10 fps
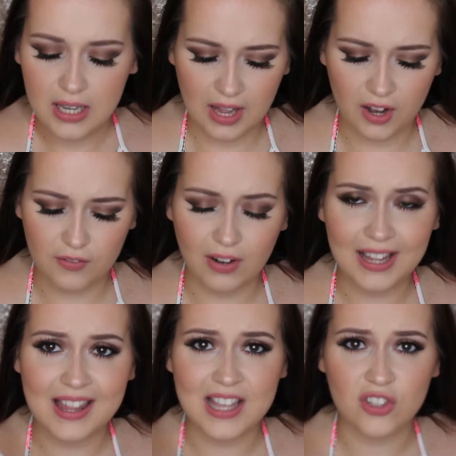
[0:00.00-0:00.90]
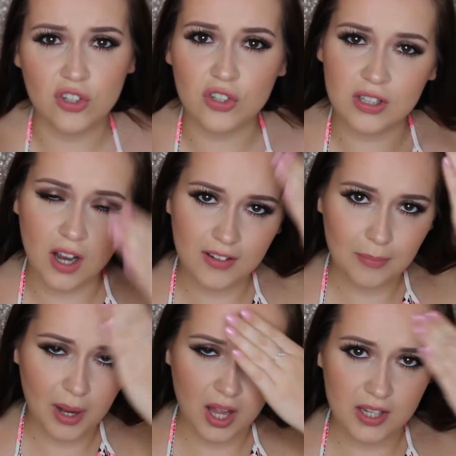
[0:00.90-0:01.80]
and I feel like this just kind of
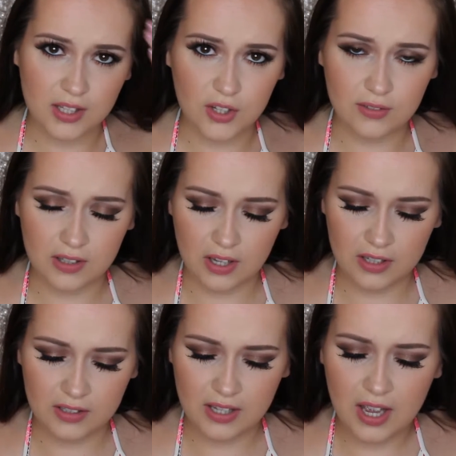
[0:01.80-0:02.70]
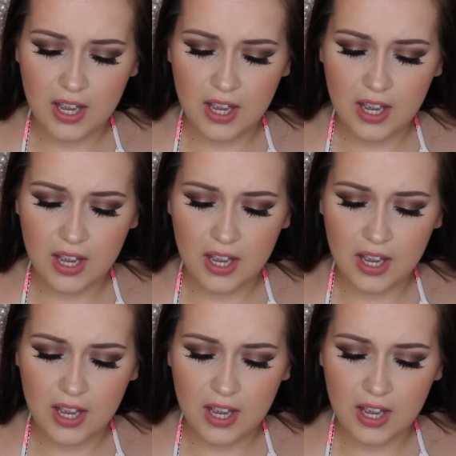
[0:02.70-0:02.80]
blurs over those.